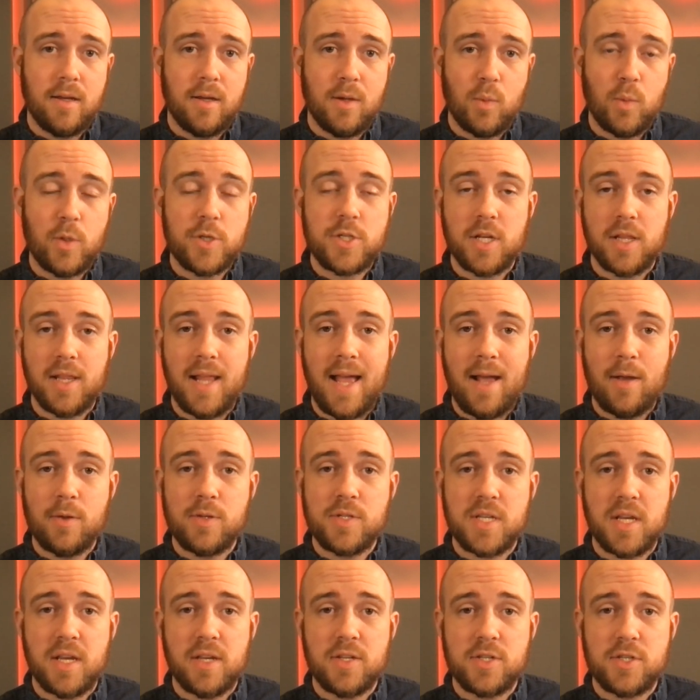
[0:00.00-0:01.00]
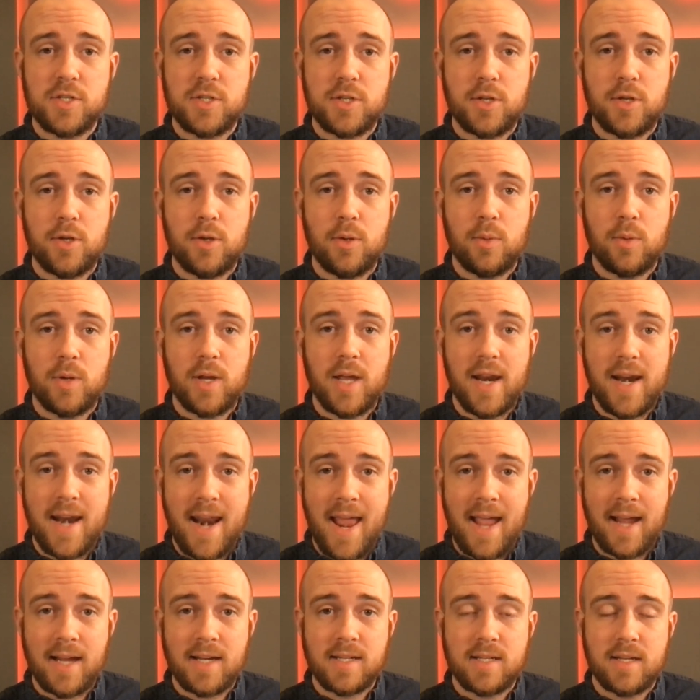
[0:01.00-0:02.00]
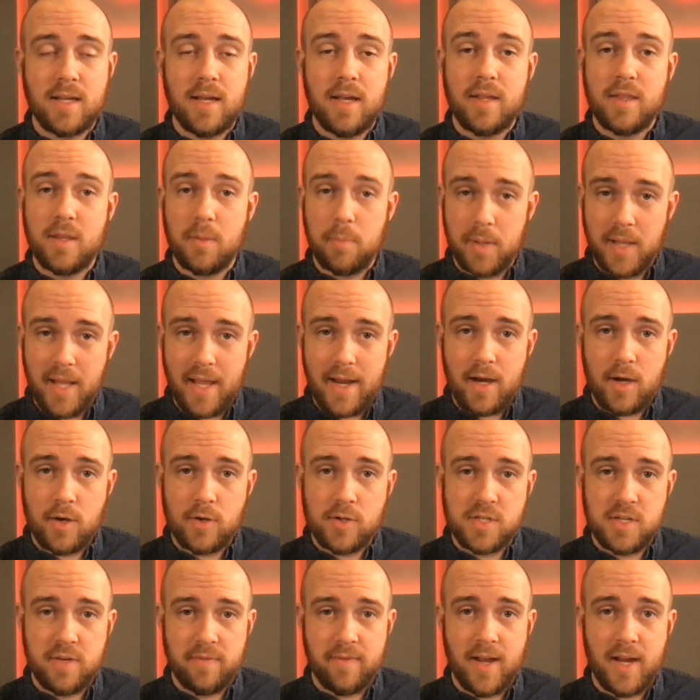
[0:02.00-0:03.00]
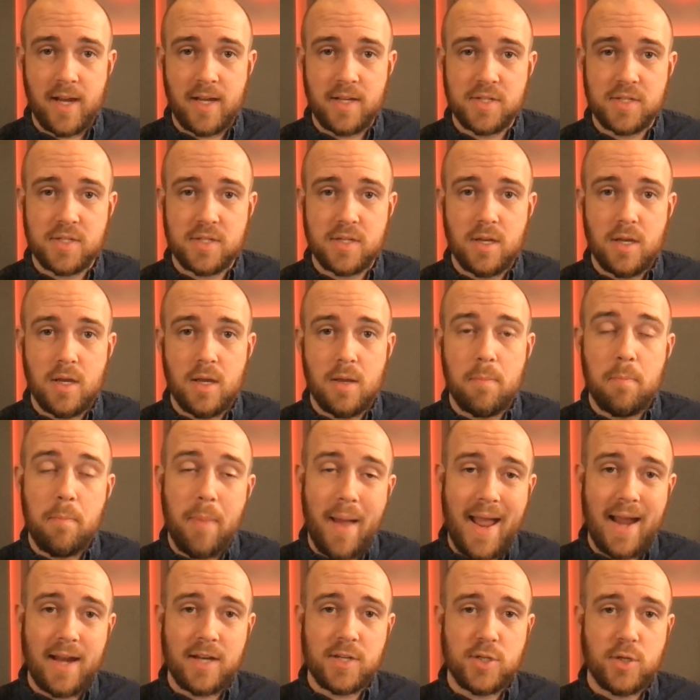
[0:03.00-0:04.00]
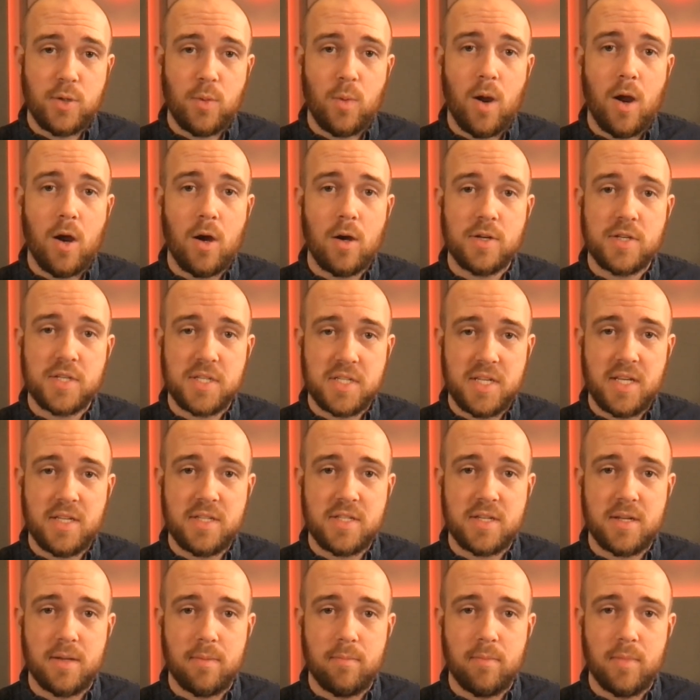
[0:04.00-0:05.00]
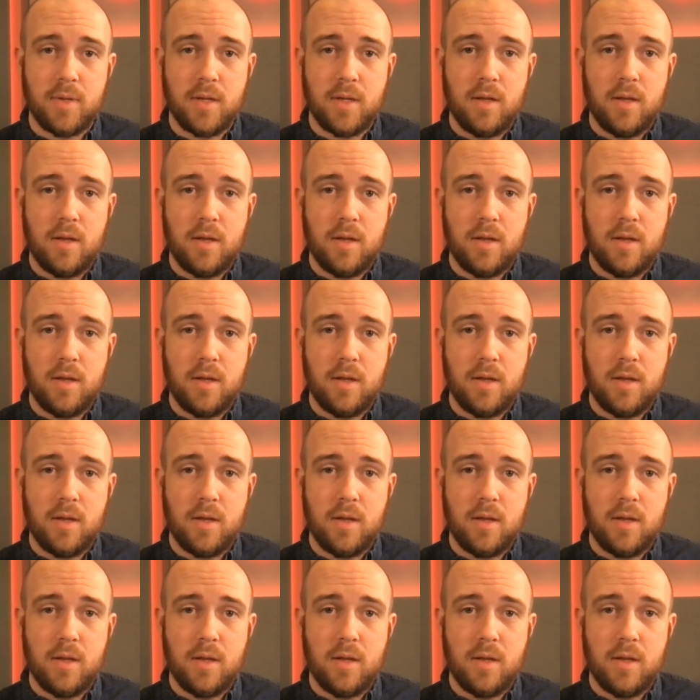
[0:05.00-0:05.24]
which allows us to connect the player's device back to our system.